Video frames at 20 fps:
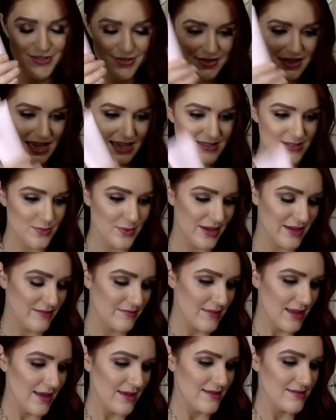So that's
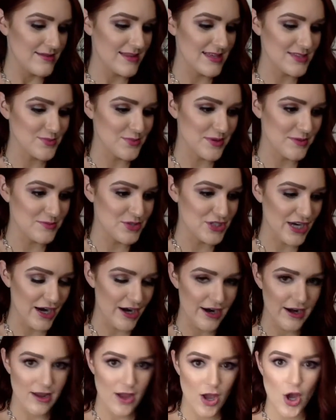what that's what I'm
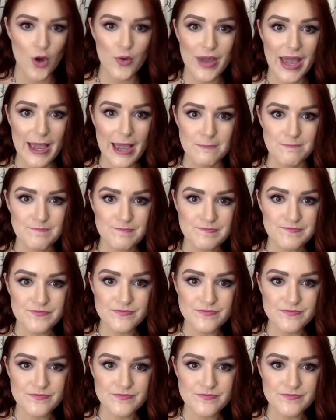sharing. Okay,